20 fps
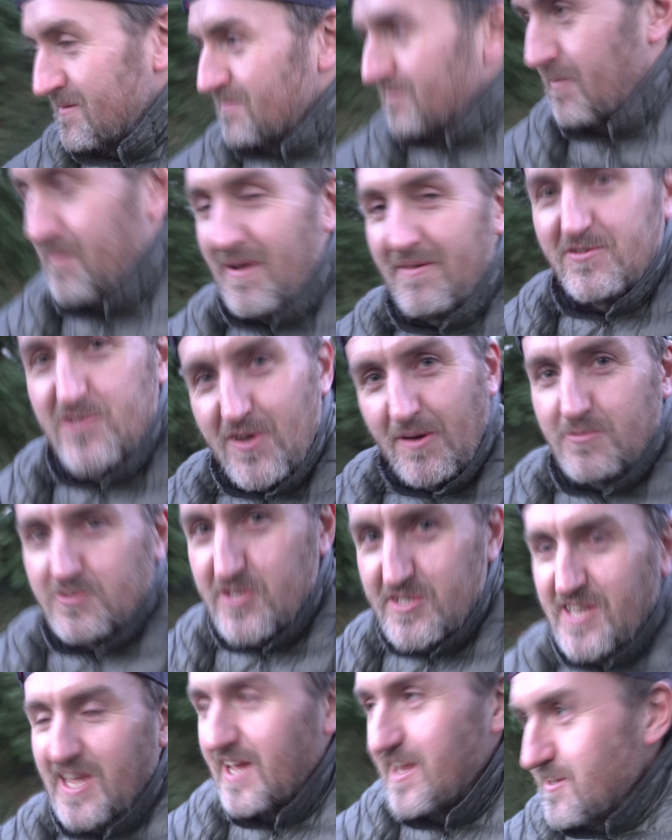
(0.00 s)
I'm having trouble
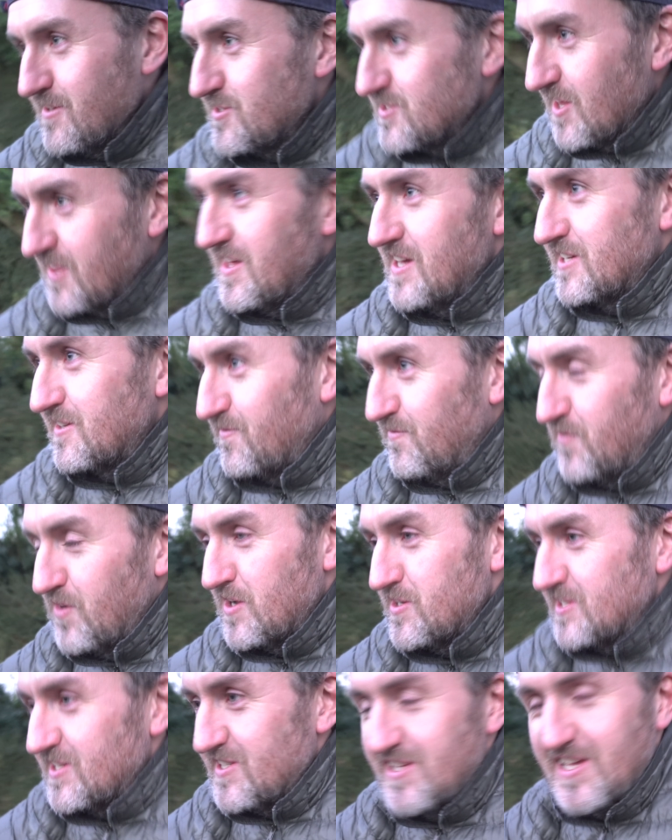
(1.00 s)
just getting used to this
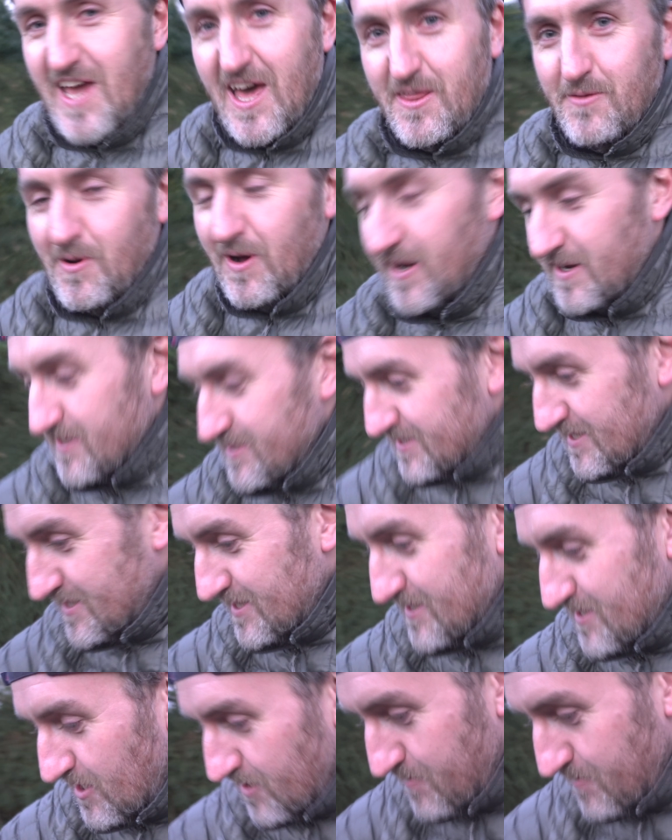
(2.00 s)
versus the other one because this is a